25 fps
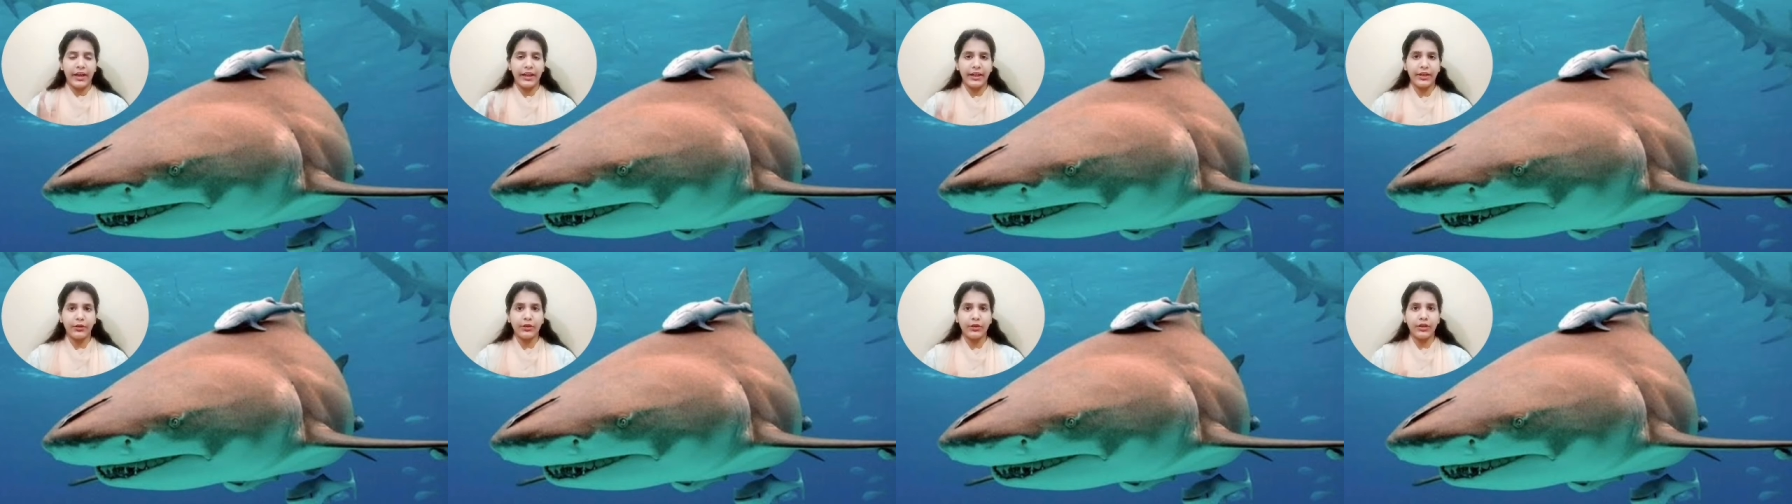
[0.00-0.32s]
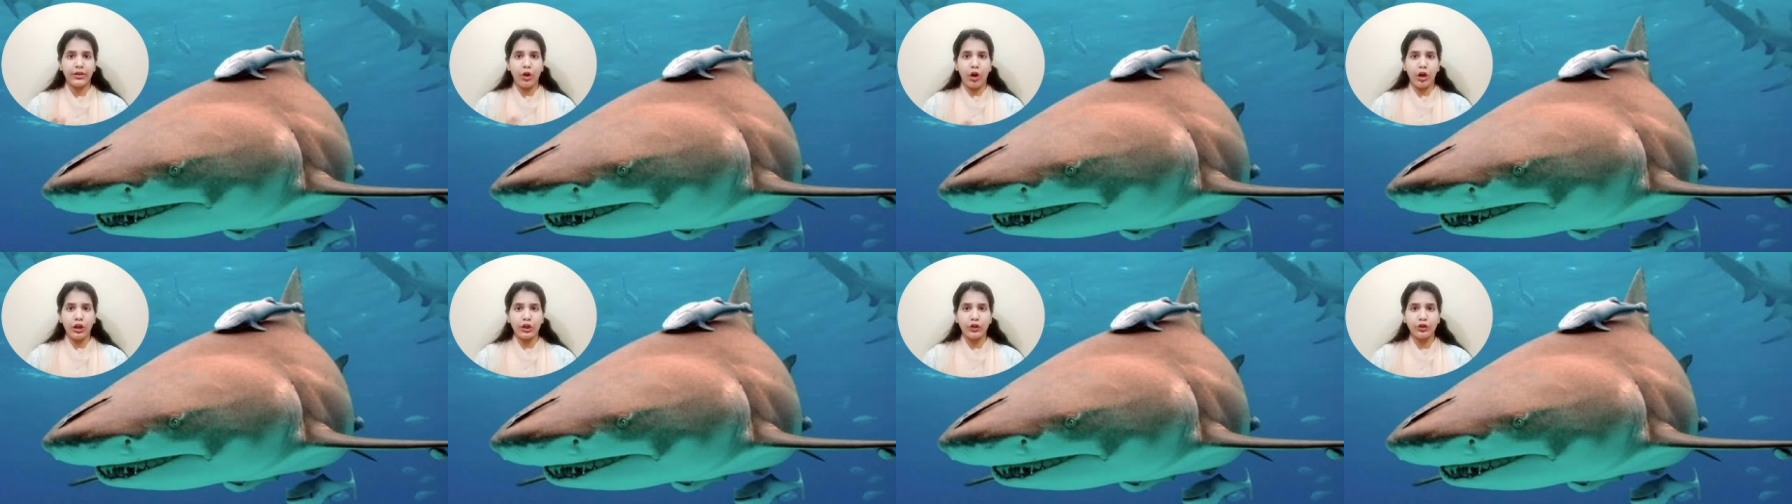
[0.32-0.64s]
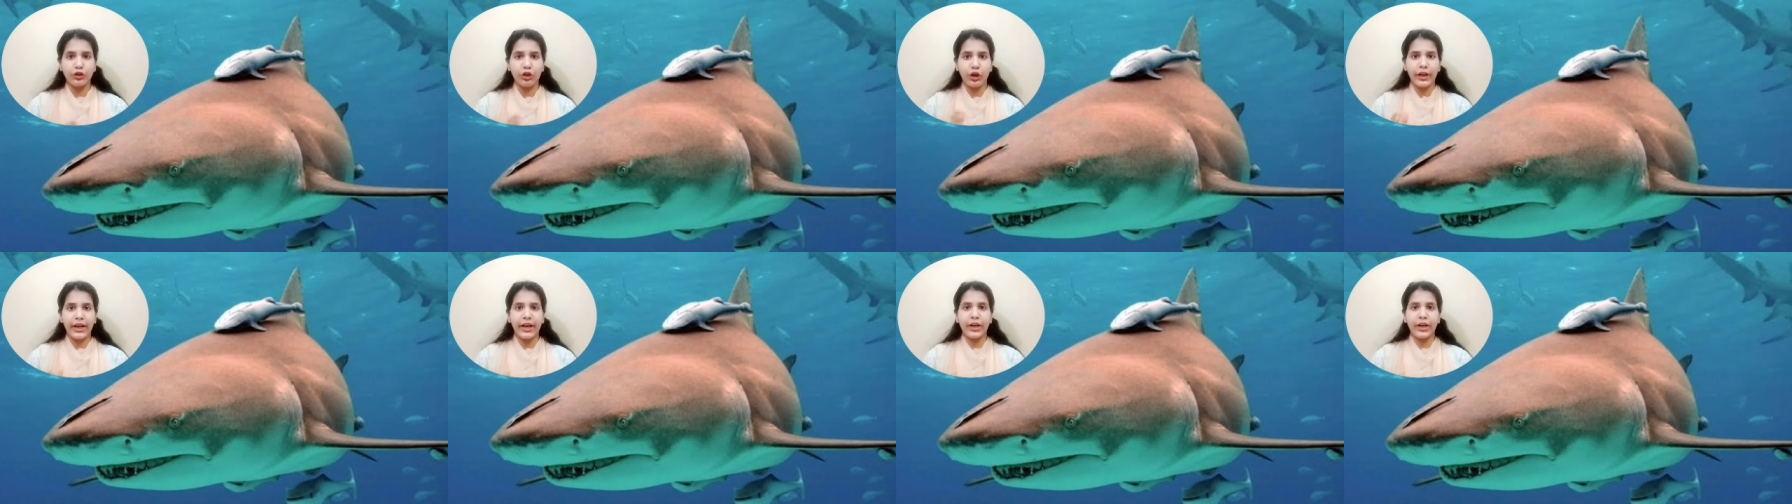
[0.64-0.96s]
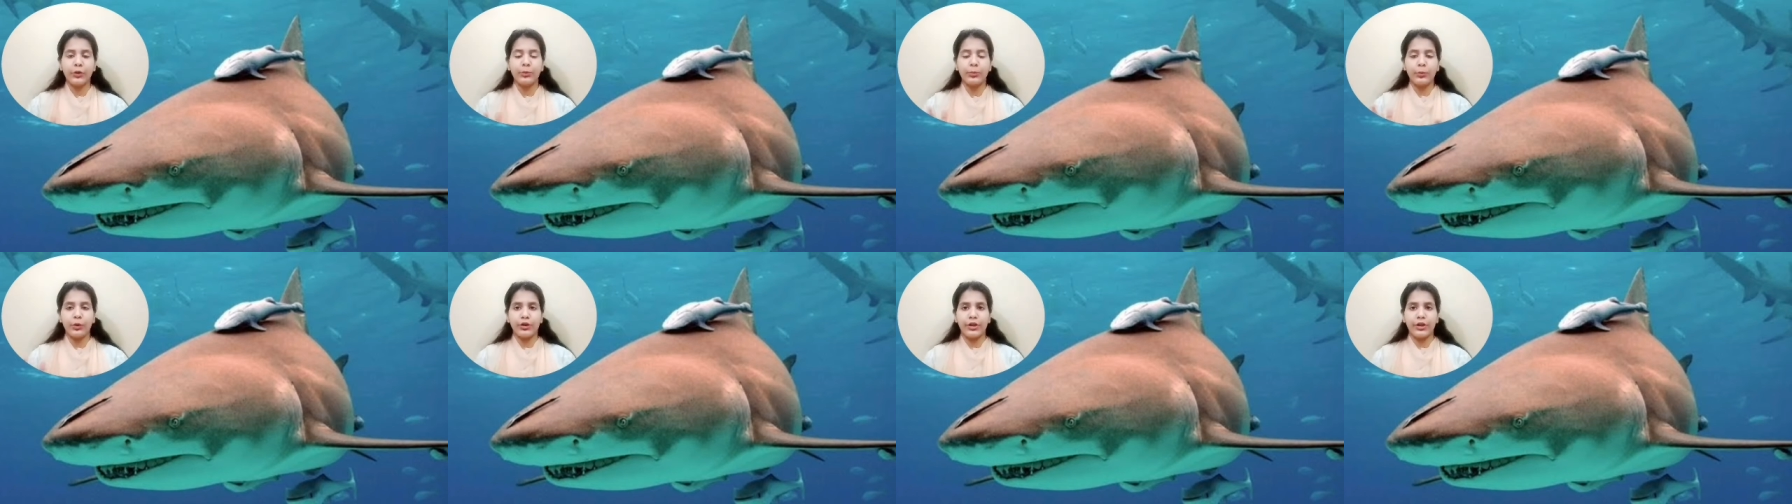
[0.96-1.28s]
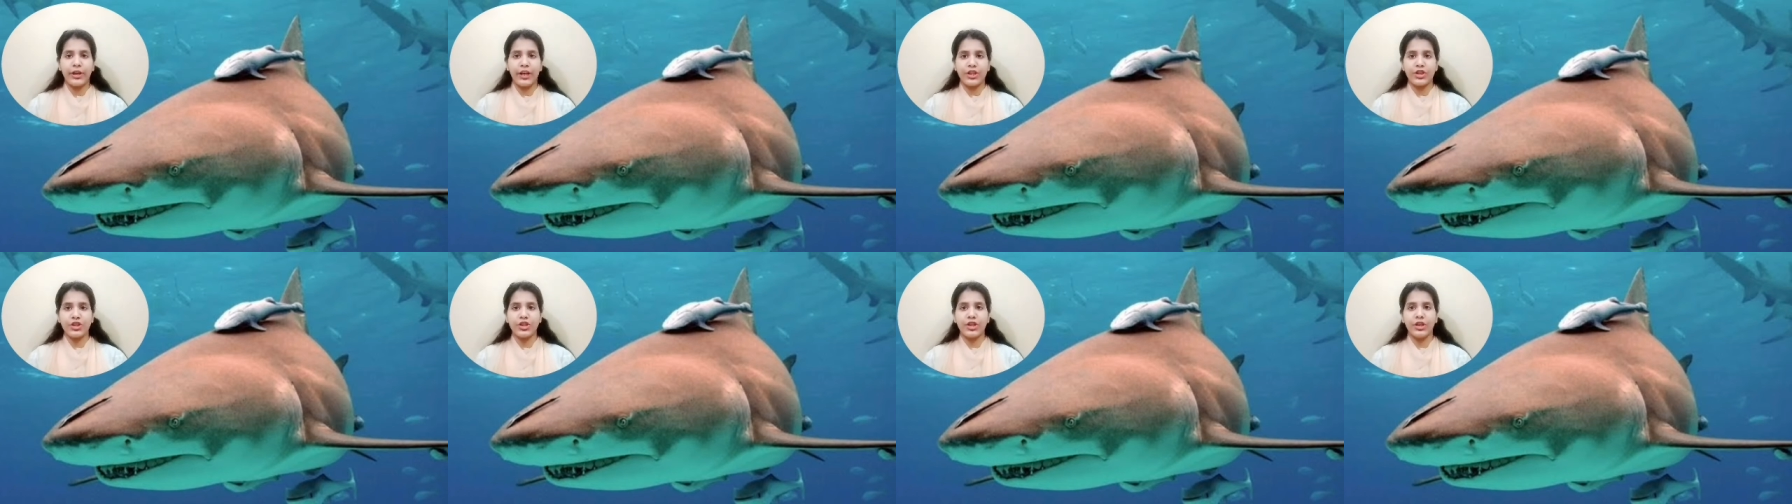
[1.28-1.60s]
It also gets
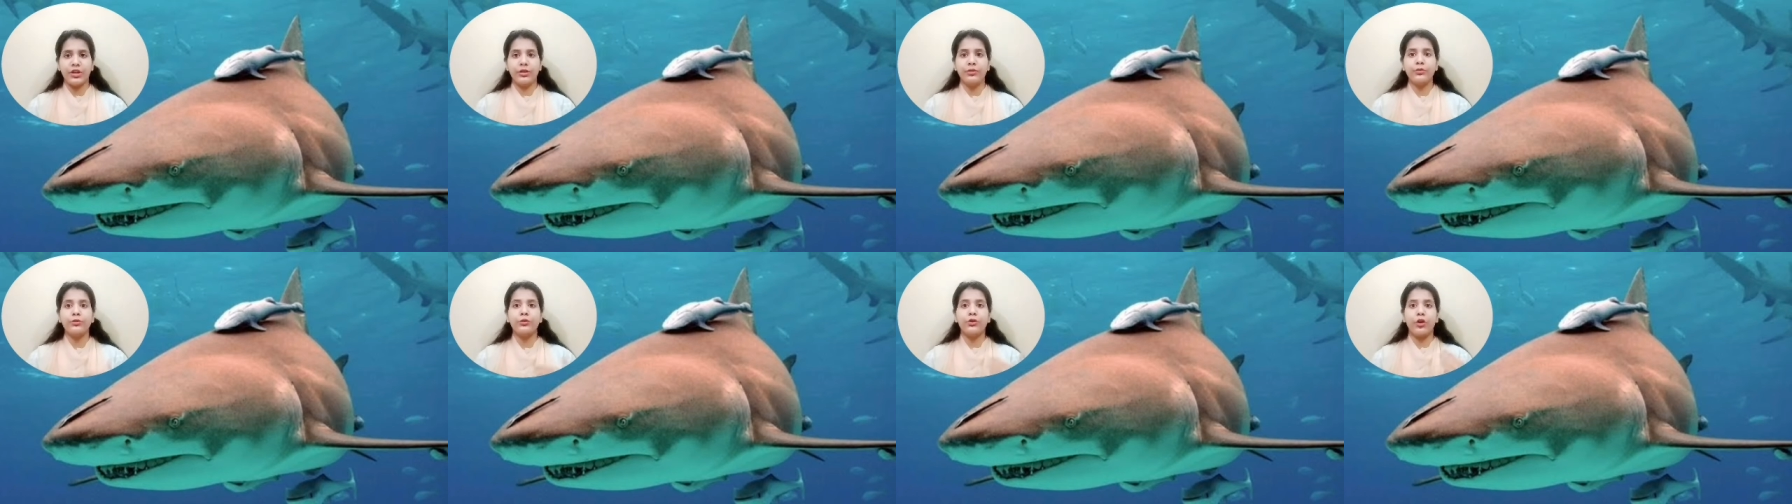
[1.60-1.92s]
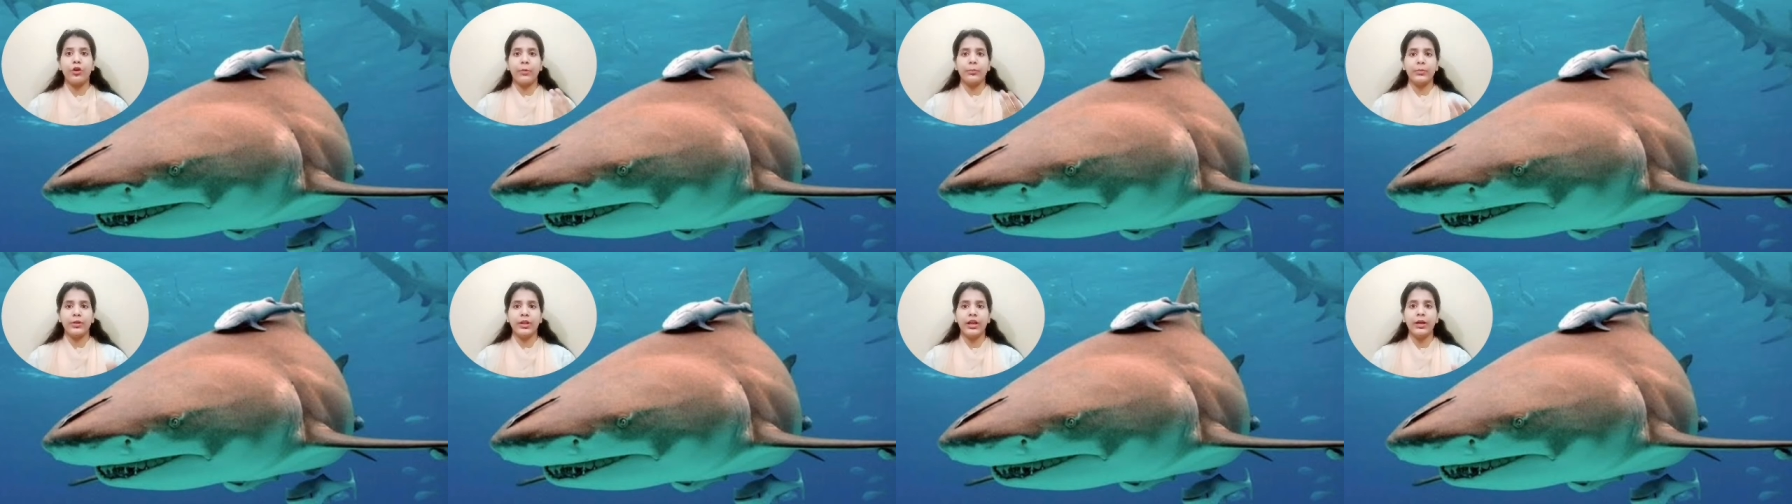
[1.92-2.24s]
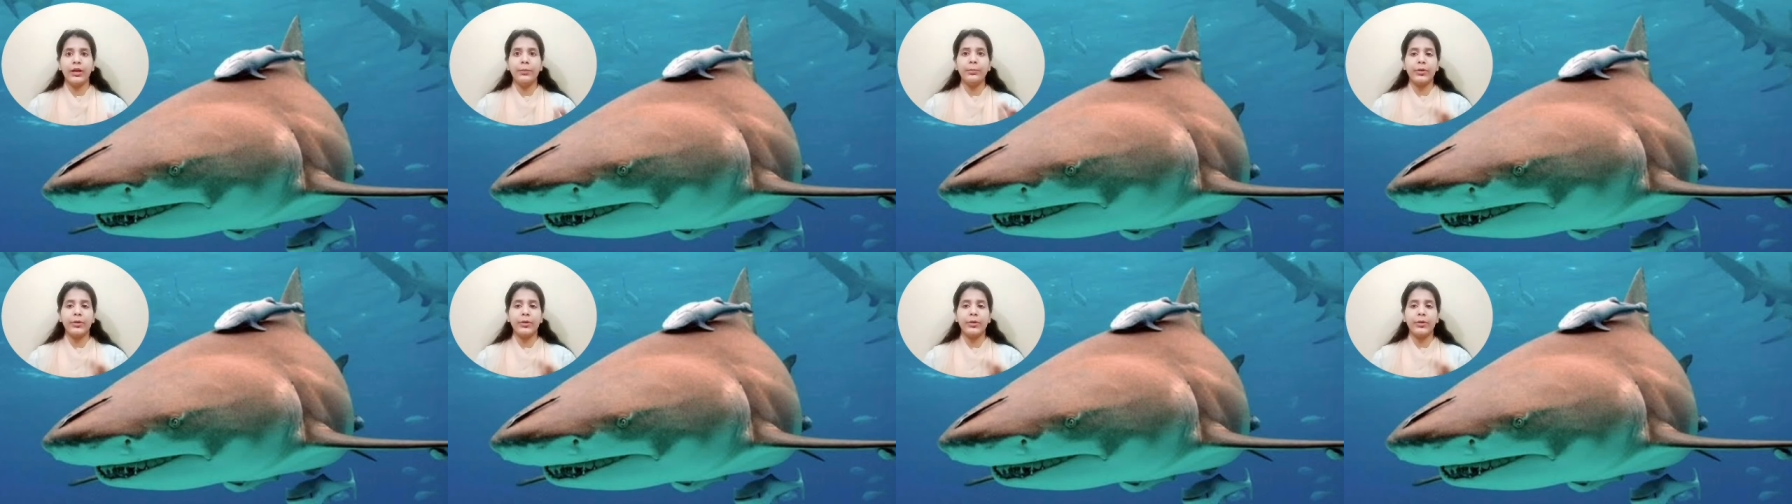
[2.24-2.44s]
protection from the